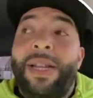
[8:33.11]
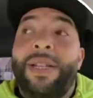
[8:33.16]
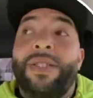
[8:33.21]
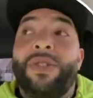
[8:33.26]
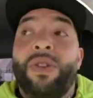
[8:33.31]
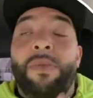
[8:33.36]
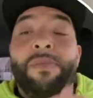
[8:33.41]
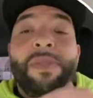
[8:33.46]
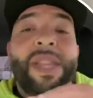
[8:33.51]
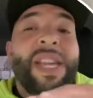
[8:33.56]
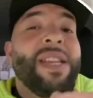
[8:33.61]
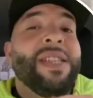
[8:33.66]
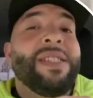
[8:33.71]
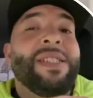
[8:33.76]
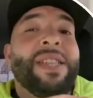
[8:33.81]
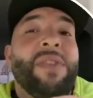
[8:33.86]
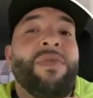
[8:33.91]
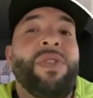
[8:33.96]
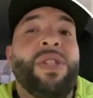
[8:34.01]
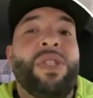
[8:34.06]
So I'm thinking it's
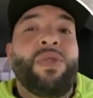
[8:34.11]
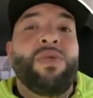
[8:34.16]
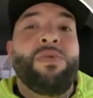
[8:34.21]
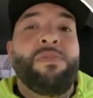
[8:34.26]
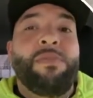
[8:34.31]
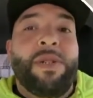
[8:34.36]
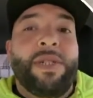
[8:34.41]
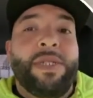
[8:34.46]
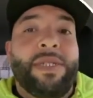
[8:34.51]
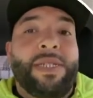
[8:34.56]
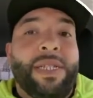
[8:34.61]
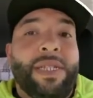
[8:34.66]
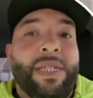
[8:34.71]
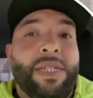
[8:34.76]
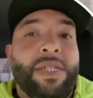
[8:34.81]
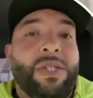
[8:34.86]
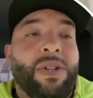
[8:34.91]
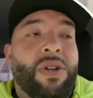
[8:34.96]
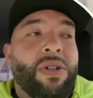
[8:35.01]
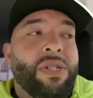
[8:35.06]
every 2 months that they're
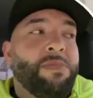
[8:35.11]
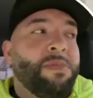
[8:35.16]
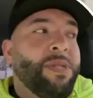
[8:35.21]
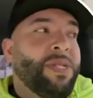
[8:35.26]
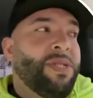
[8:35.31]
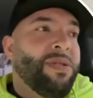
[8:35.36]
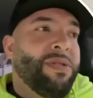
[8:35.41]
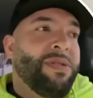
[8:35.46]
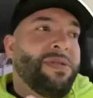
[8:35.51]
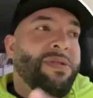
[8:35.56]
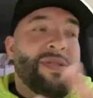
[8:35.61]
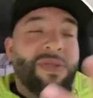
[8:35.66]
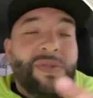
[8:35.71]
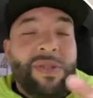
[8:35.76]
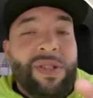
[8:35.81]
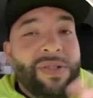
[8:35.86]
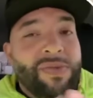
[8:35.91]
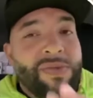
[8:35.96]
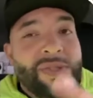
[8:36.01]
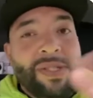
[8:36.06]
charging me. So
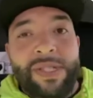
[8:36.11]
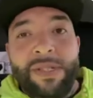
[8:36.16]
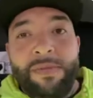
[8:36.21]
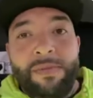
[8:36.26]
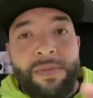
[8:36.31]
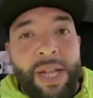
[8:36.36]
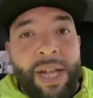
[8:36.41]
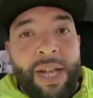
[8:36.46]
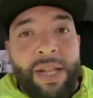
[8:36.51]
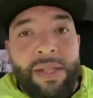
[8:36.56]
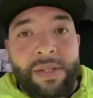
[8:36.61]
$300 something,